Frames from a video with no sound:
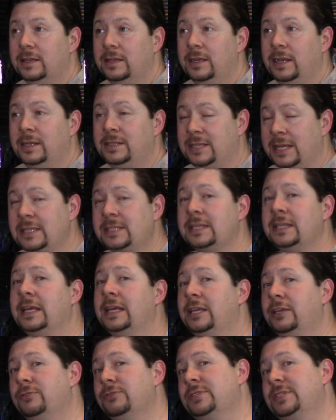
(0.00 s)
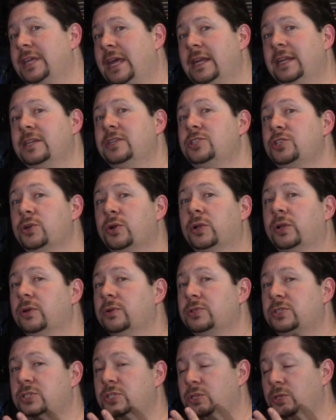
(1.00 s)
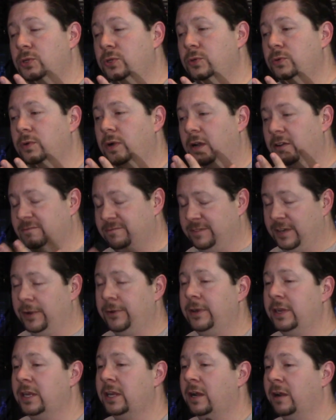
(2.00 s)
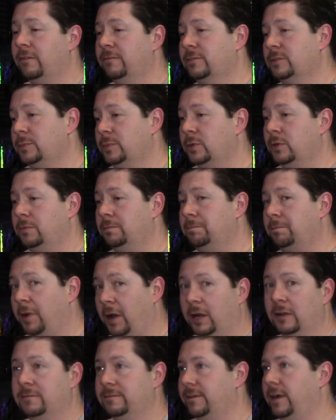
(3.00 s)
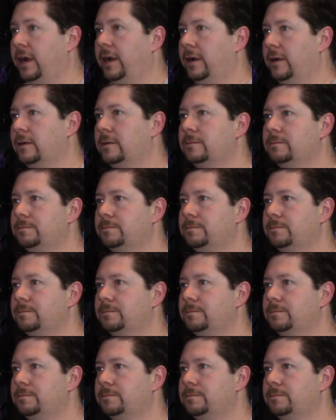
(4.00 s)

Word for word: It tasted like you were standing too close to a very comfortable bonfire.